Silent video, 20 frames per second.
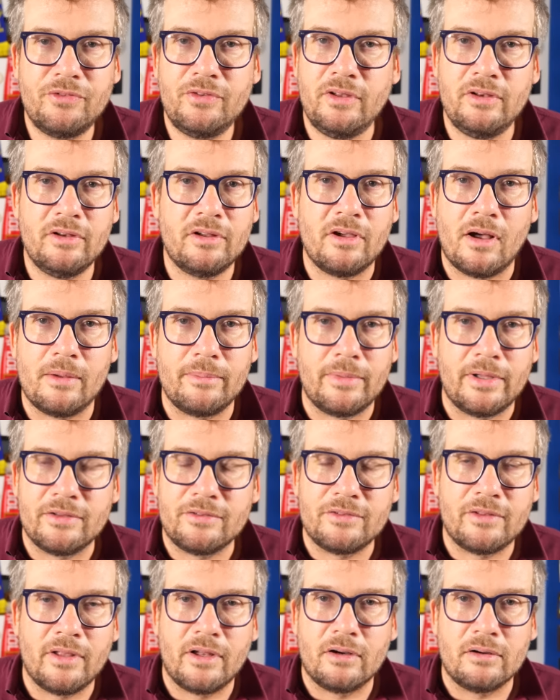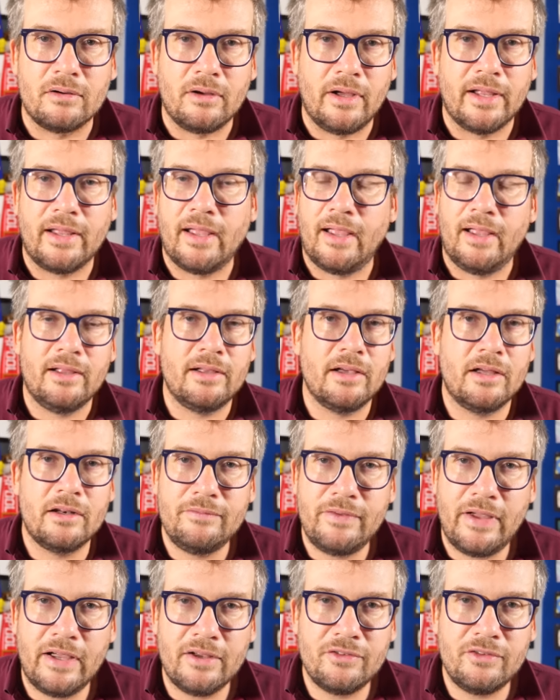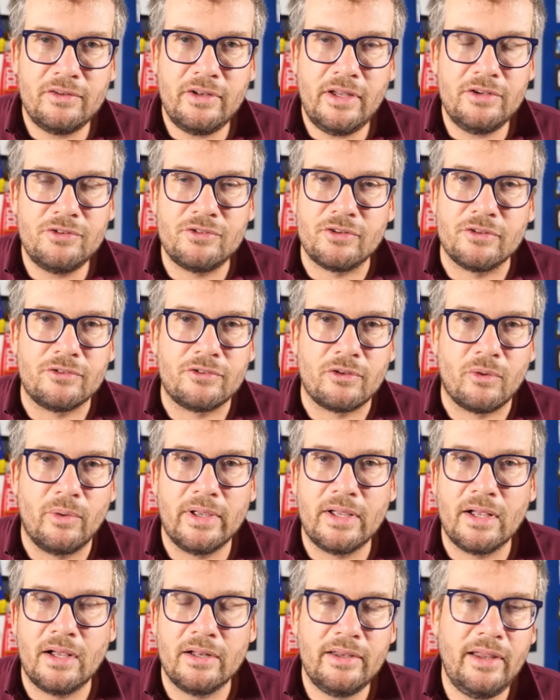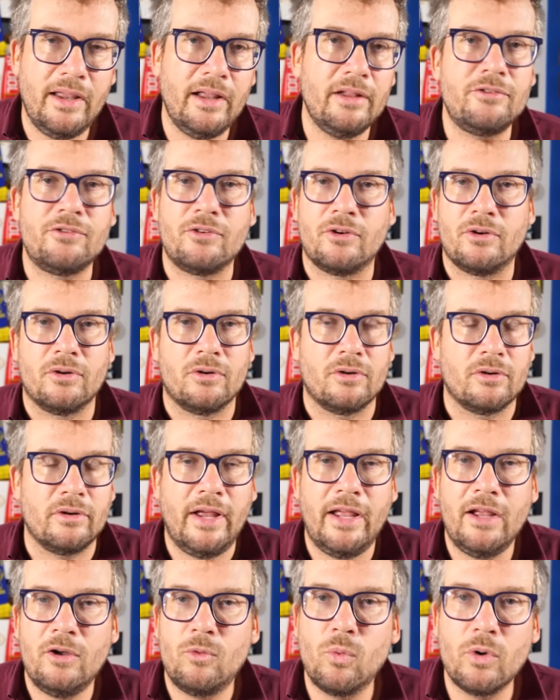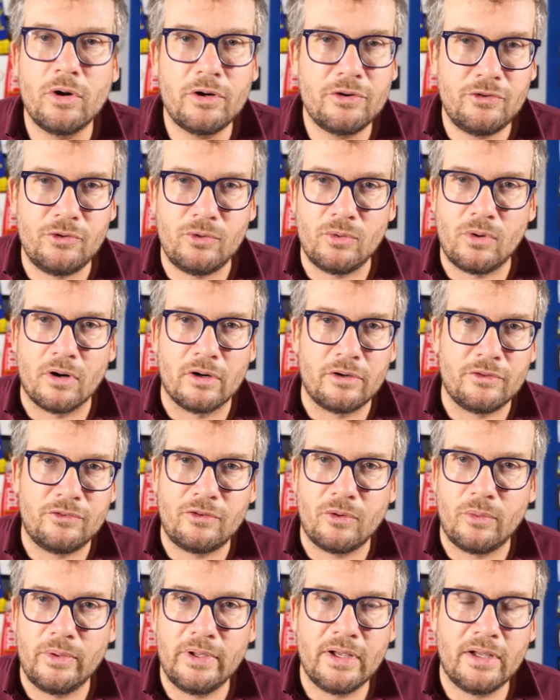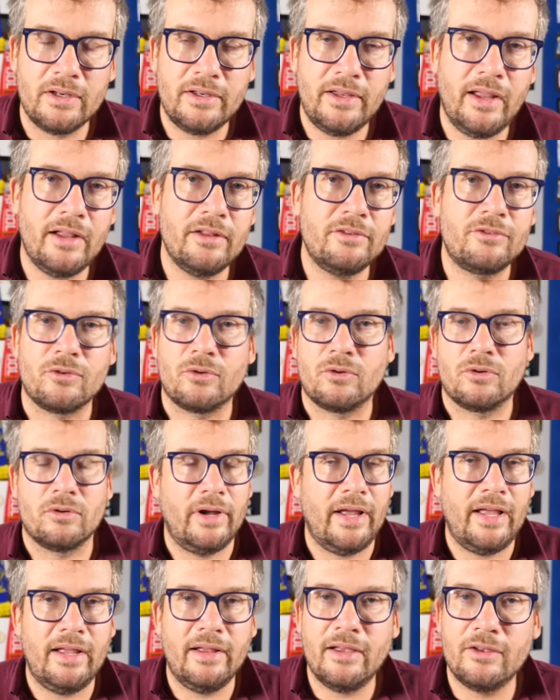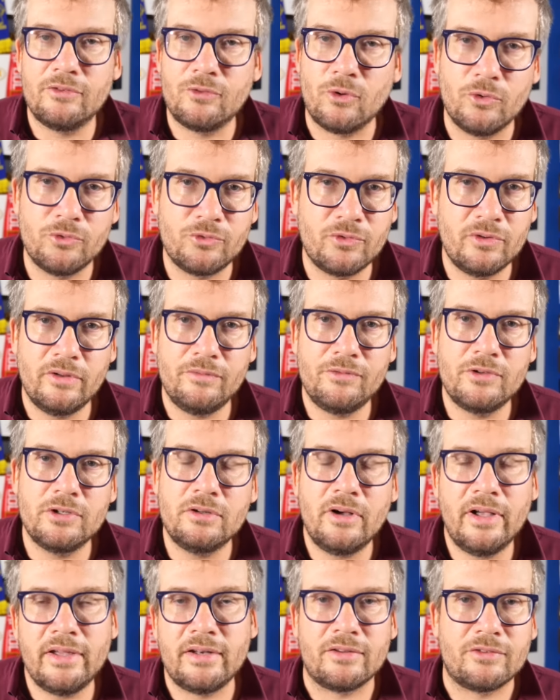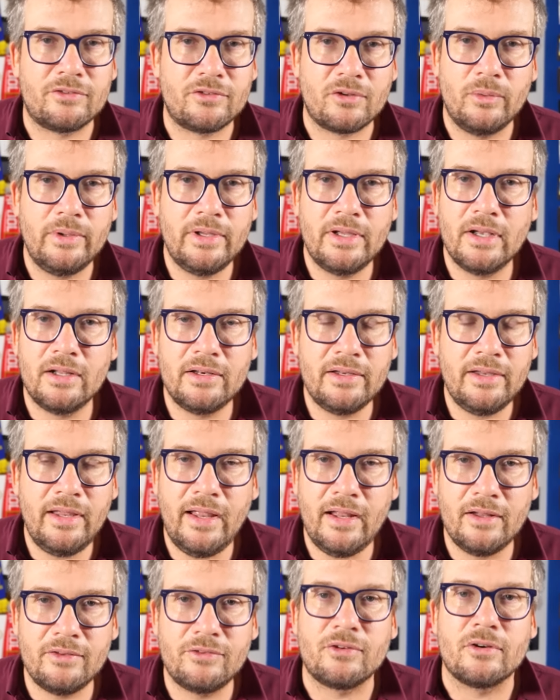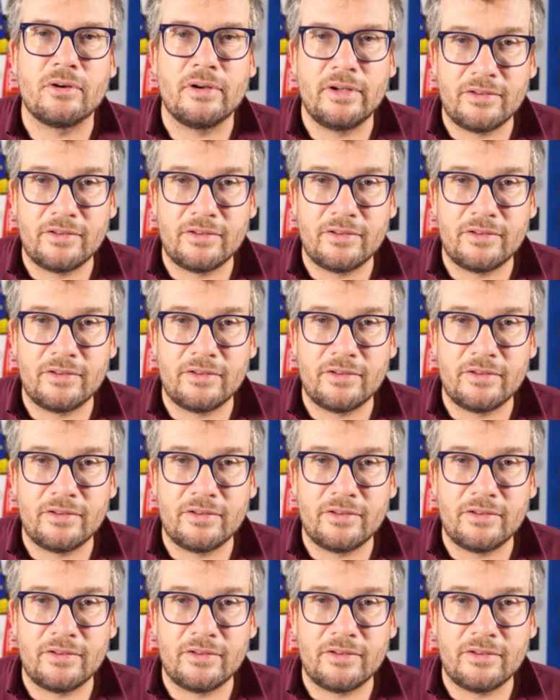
seen comments that are like, Hank got a vaccination so he got cancer, or Hank worked too hard, so he got cancer, or Hank has ulcerative colitis, so he got cancer,